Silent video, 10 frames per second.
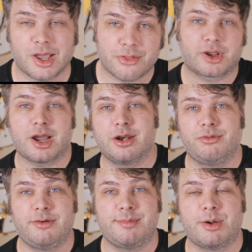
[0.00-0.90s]
The other kind of
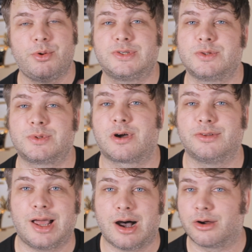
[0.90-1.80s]
reverb that we use is what's
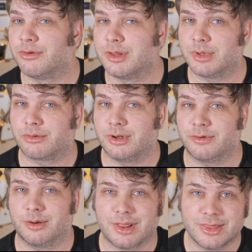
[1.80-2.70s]
called an algorithmic
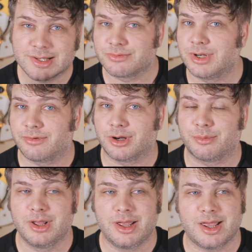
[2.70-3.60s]
reverb, and this
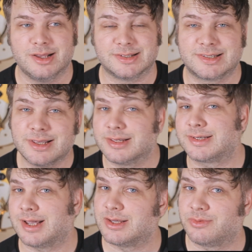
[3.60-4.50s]
reverb is a
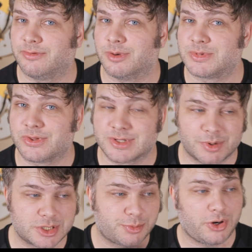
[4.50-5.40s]
synthesized reverb. So there's a
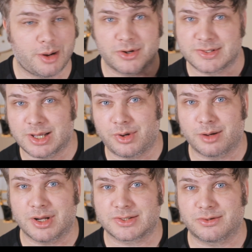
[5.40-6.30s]
bunch of parameters that we
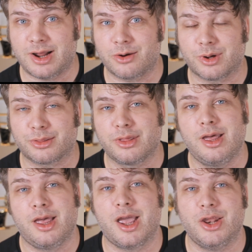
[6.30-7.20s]
can mess around with,
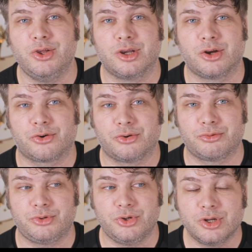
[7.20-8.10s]
and you can
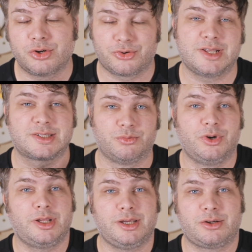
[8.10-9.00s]
create some
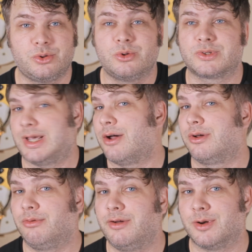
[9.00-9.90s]
really cool
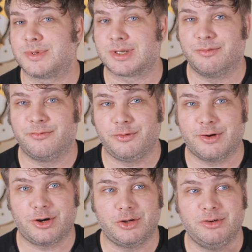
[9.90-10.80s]
sounding reverbs, some
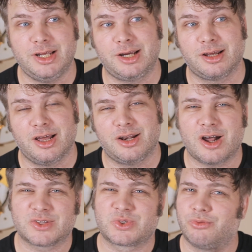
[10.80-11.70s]
very unique,
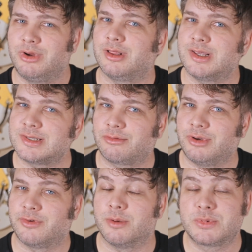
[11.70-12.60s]
not so realistic
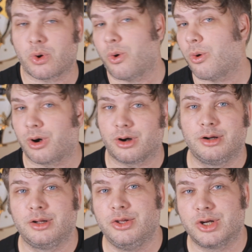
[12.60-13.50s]
reverbs, or
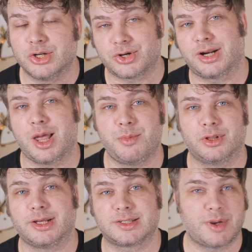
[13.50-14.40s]
you can try to
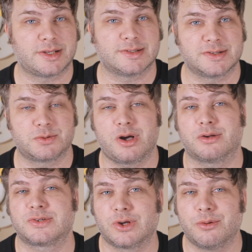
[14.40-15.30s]
emulate spaces as
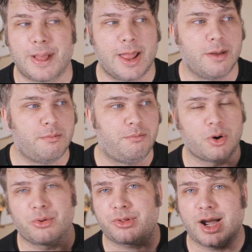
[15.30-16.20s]
well. So
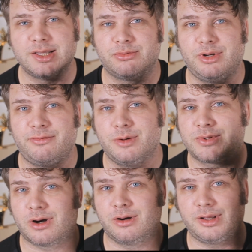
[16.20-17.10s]
both kinds of
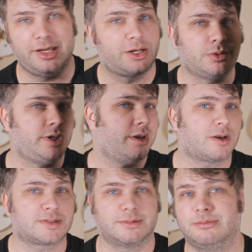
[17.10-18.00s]
reverbs are equally
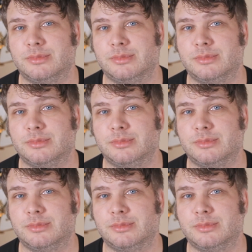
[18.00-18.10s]
awesome.